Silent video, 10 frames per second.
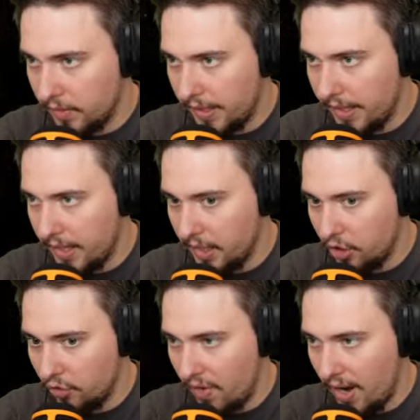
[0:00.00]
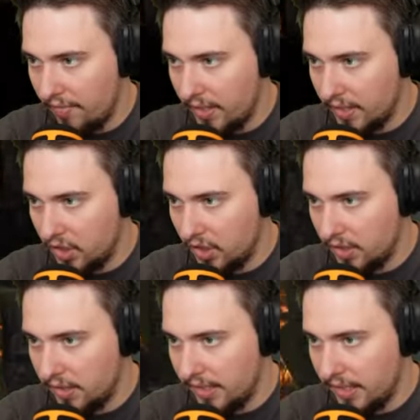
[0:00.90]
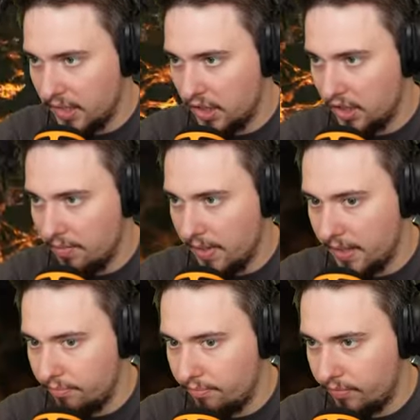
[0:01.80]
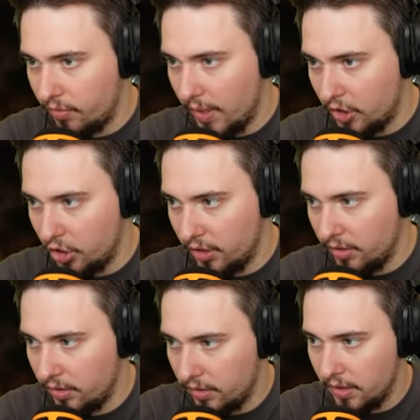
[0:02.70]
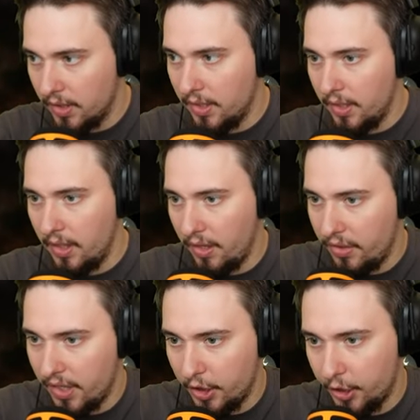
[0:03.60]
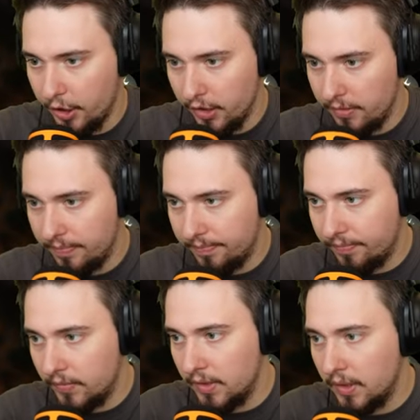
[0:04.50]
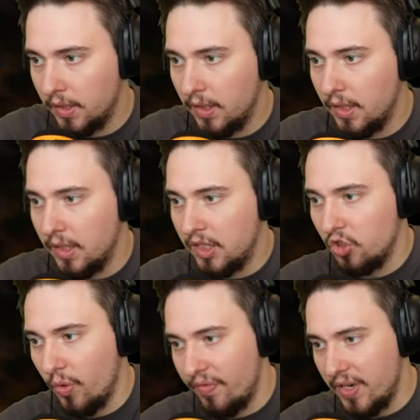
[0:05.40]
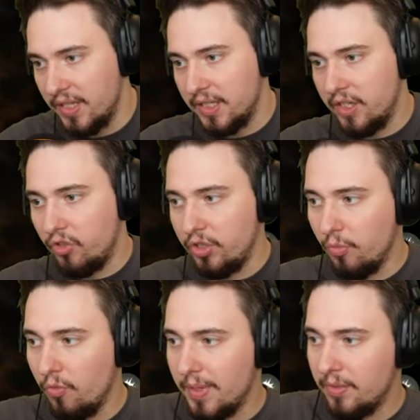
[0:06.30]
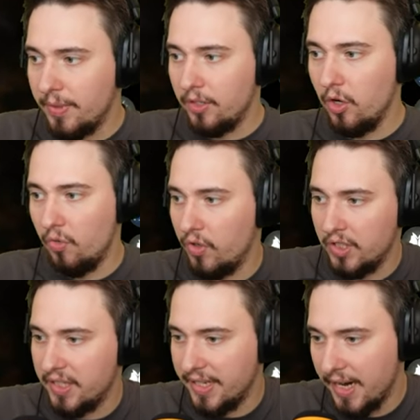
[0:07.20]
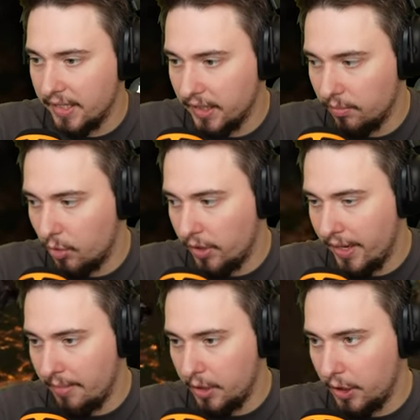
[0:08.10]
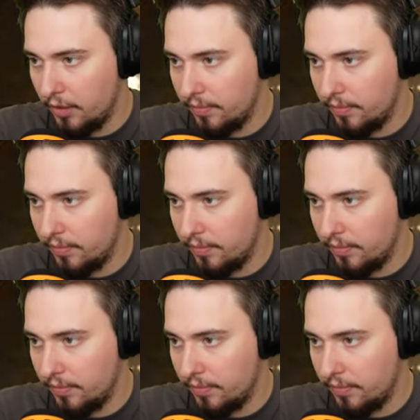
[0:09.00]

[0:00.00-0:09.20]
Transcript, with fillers: Can I survive this? That's my question. I think I should. Swiftness, increase movement speed. No, first attack, deal more damage.